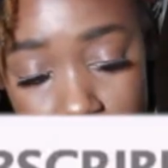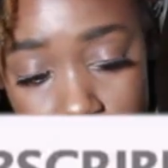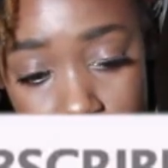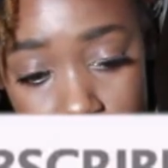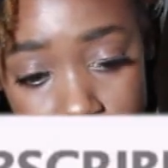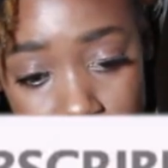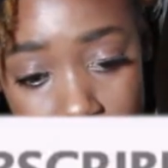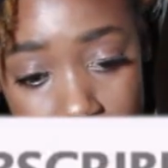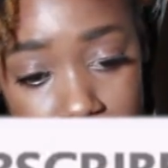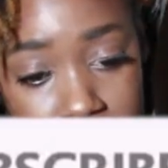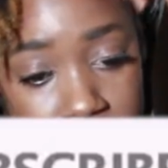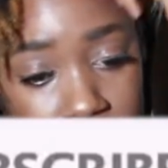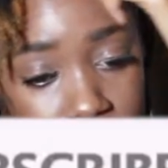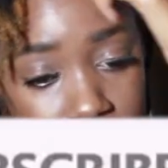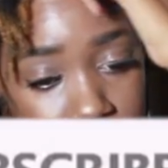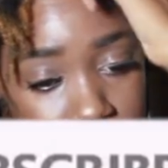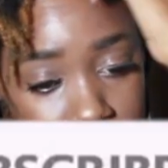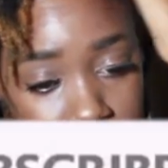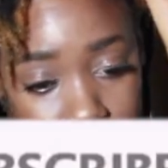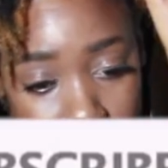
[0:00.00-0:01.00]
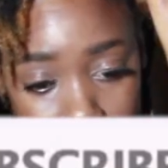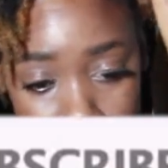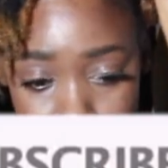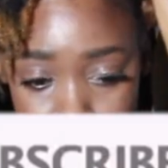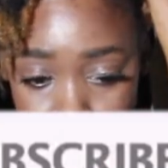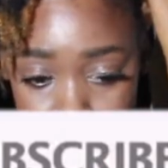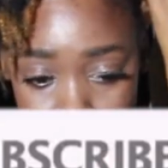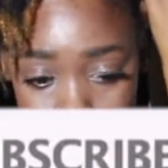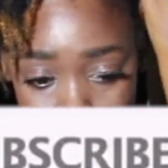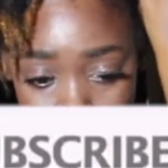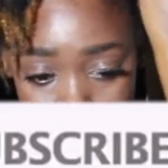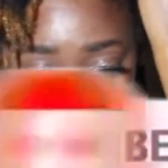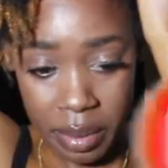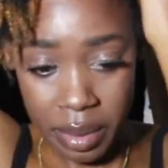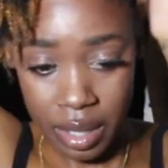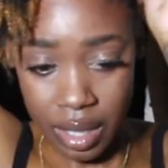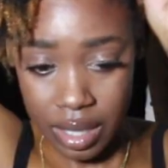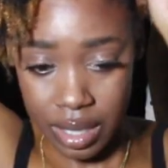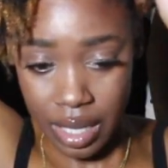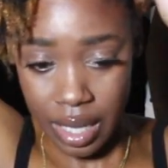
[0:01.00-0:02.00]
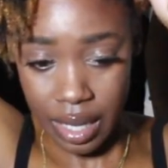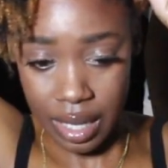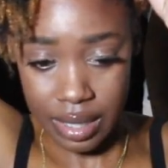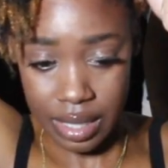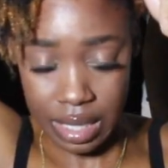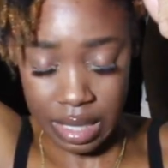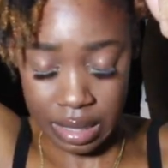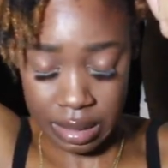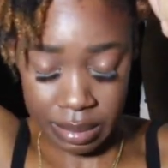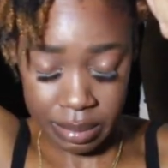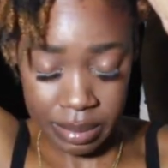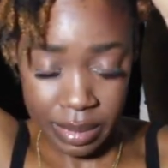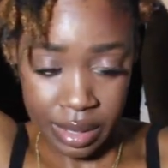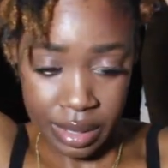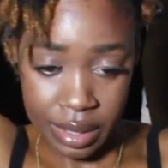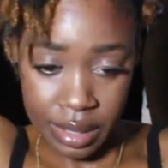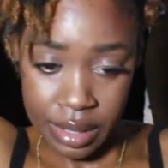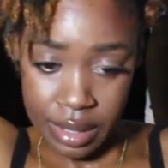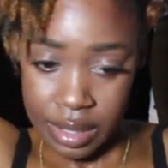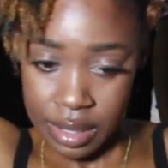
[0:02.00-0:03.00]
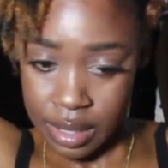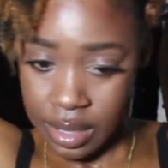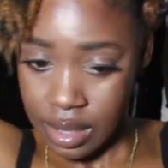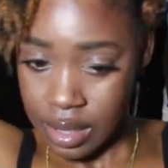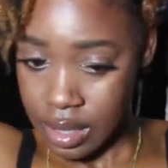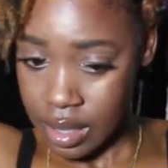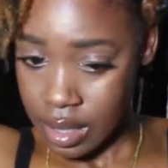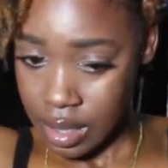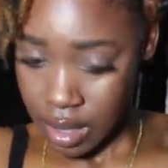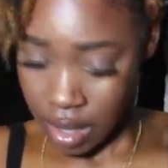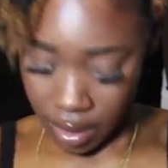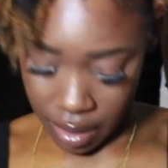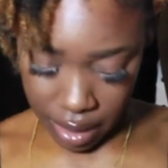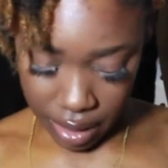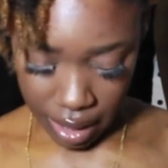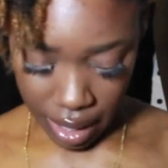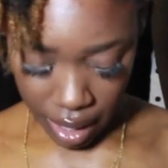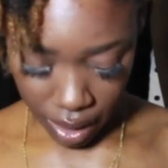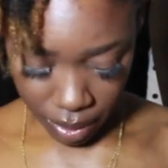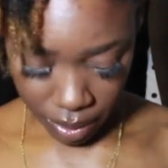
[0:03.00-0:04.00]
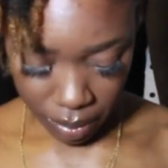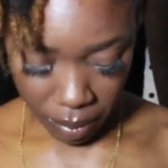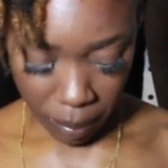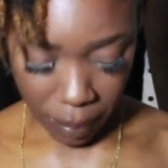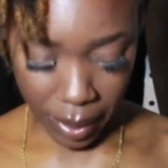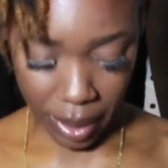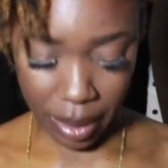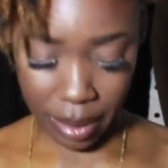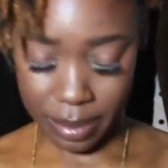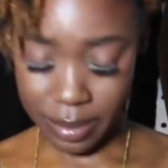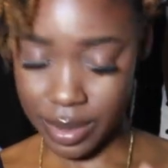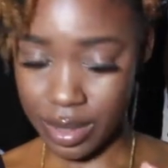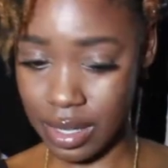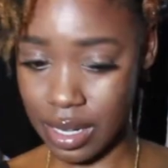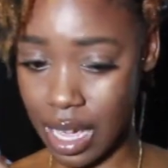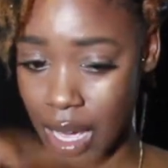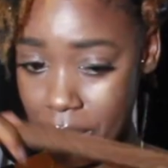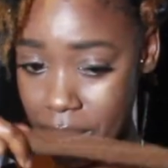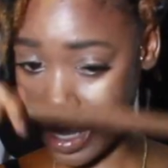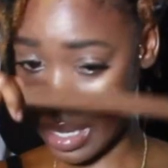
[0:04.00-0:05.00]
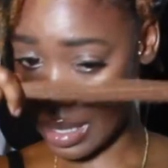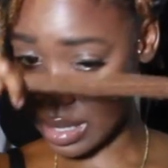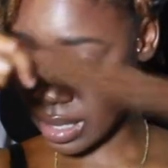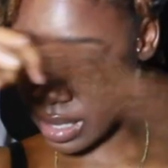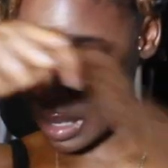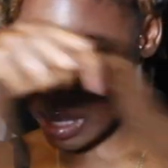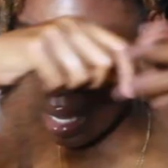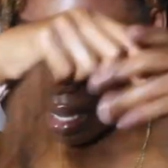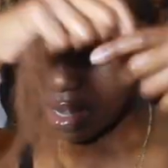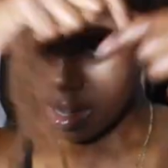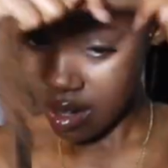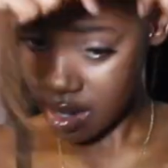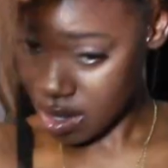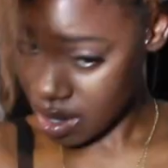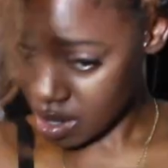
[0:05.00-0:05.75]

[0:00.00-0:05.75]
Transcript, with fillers: You can keep wrapping, but I'm using rubber band because I ain't got time. All right now, bam. So now I'm gonna get this here